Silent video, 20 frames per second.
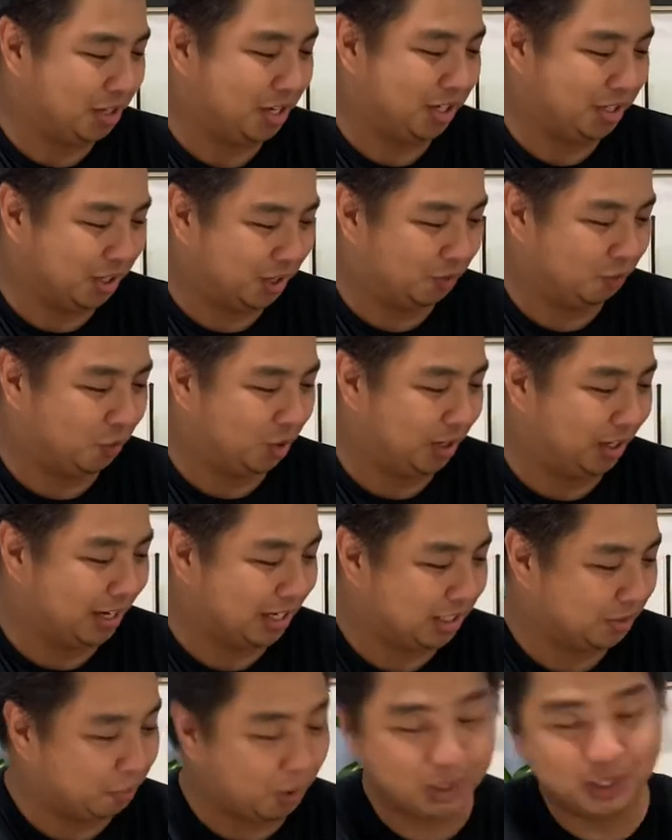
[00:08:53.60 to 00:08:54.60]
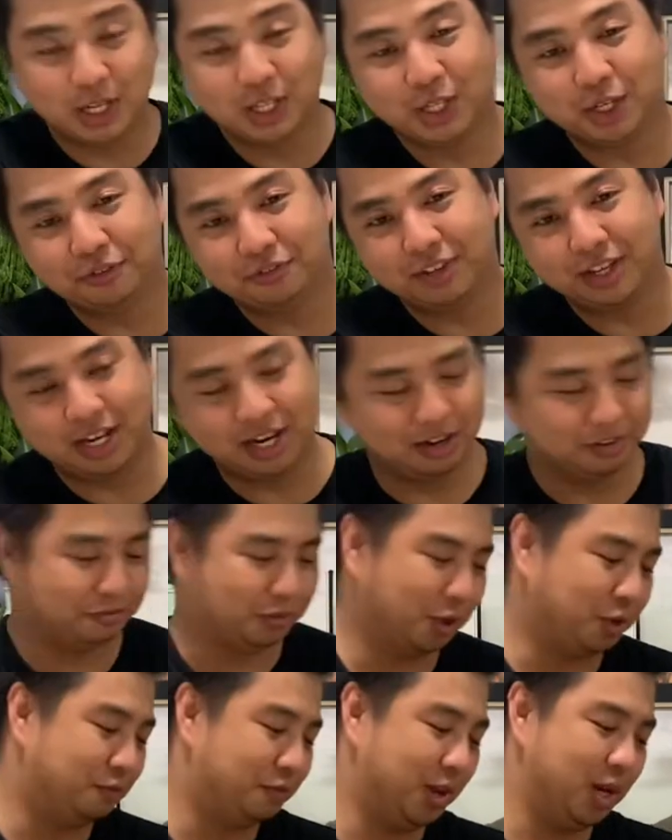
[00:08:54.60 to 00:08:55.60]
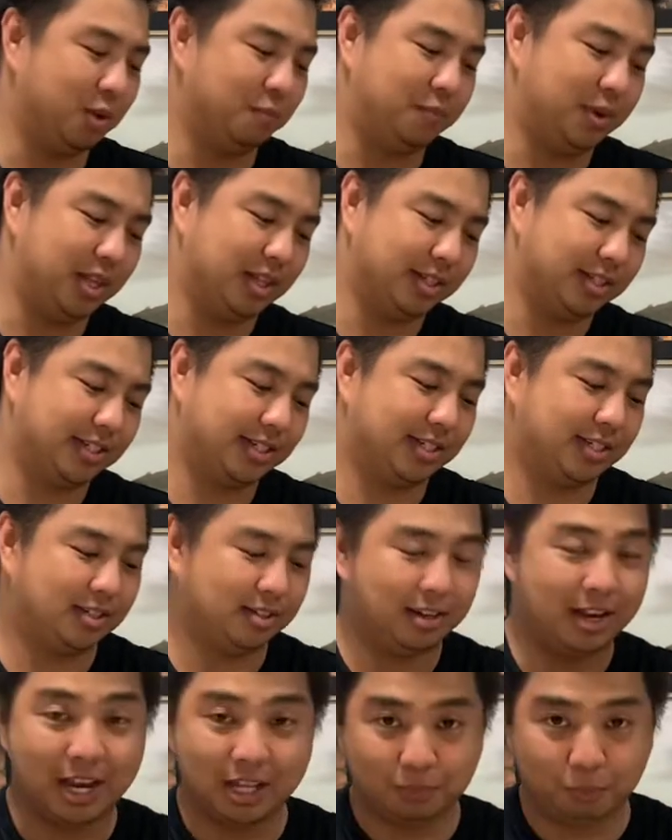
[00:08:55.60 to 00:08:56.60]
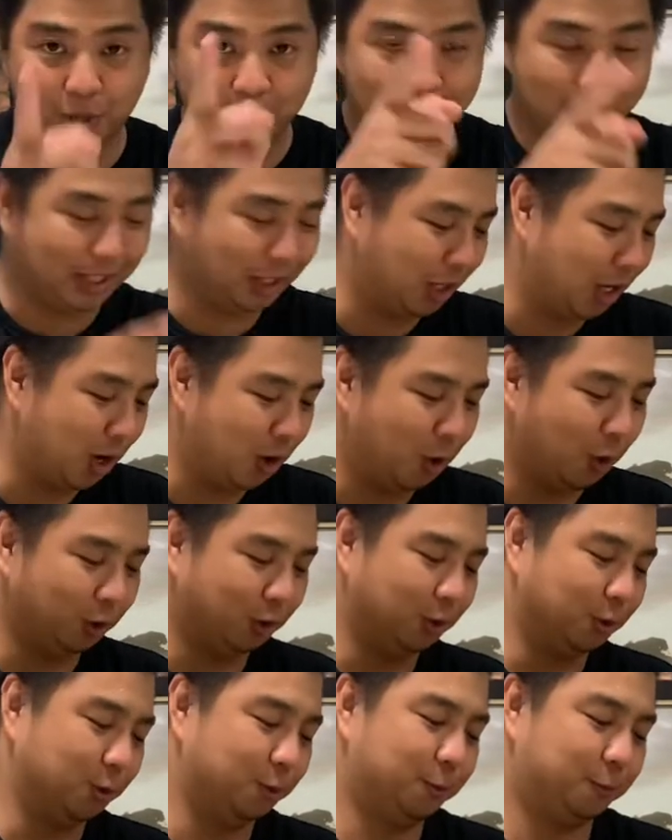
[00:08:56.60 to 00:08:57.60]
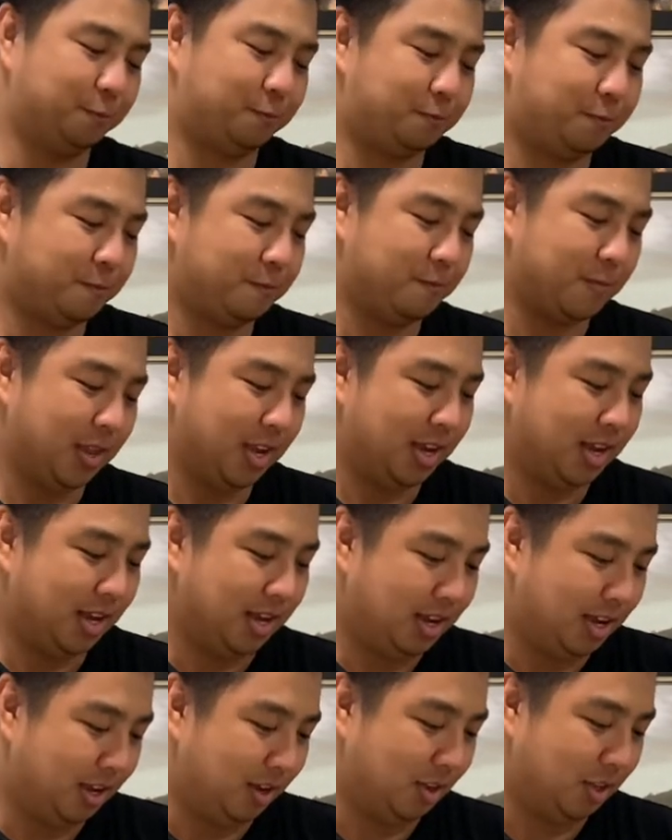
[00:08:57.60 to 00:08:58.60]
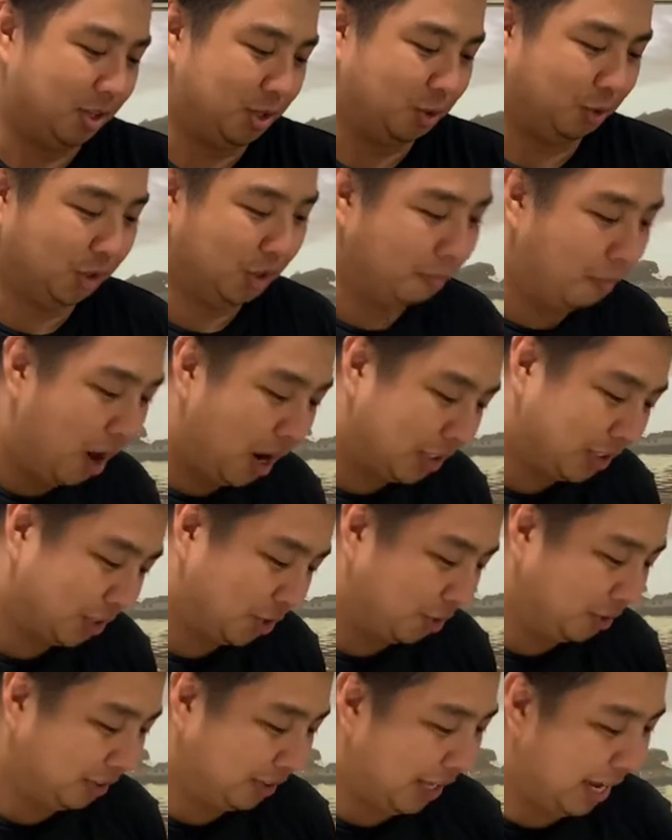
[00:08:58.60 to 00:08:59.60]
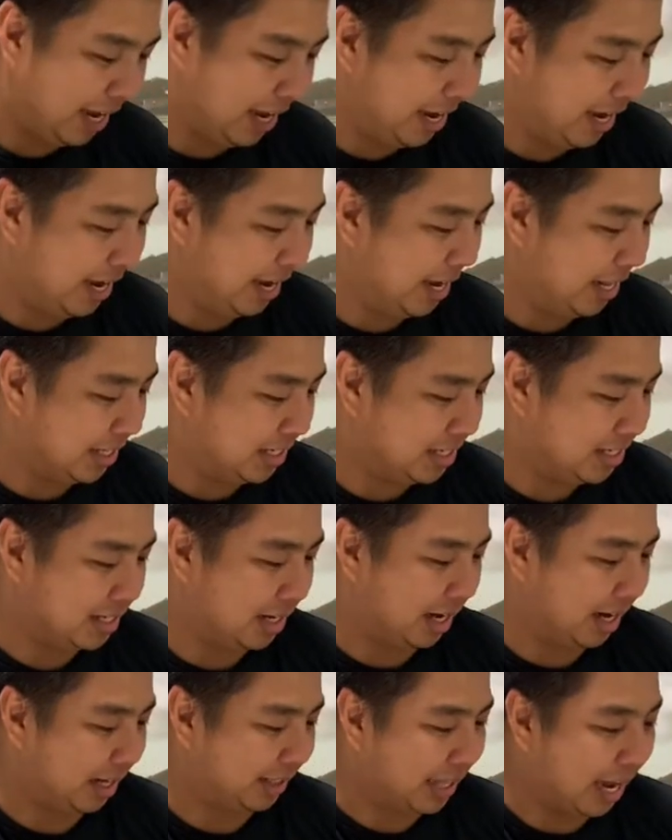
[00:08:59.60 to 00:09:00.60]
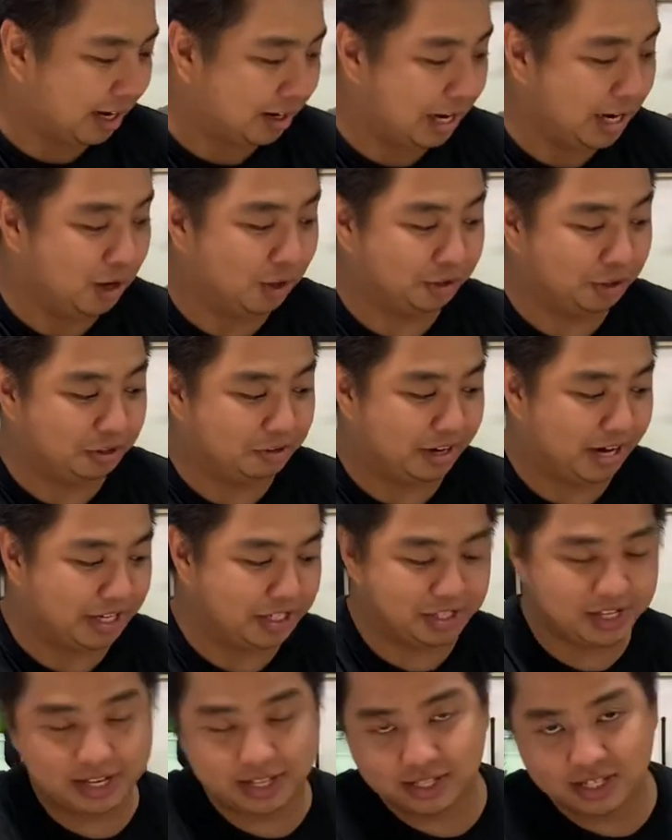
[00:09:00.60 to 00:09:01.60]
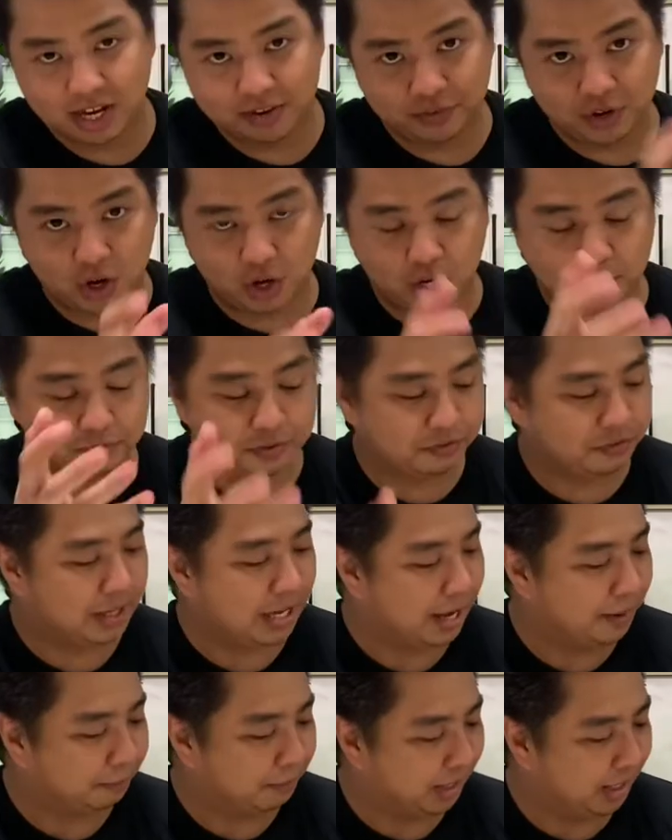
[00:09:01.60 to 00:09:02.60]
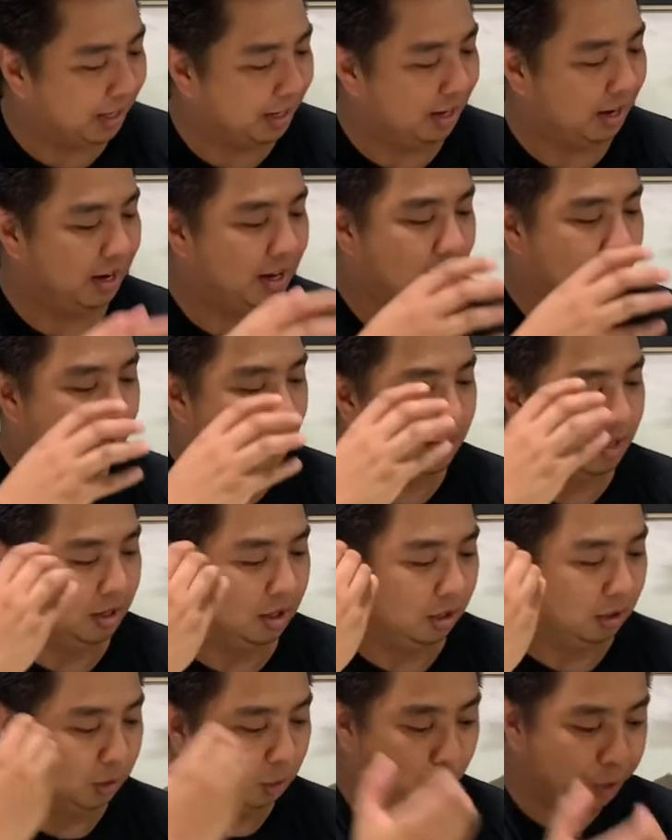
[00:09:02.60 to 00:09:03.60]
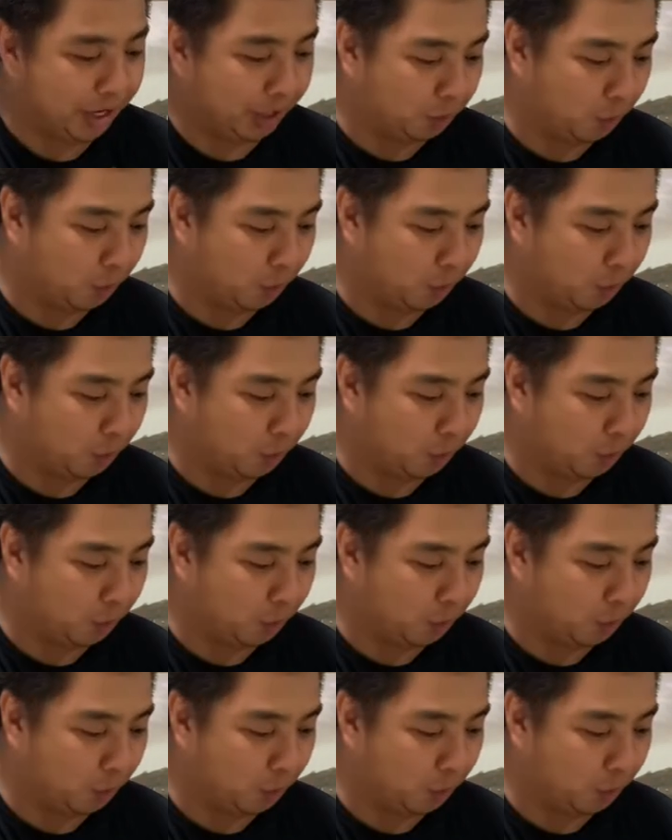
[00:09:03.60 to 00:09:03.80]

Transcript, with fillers: Reserve World Class Bartender of the Year for Philippines. Head bartender ng Otto. So the box contains uh, Tanqueray London Dry Gin, seven hundred fifty milliliters, tonic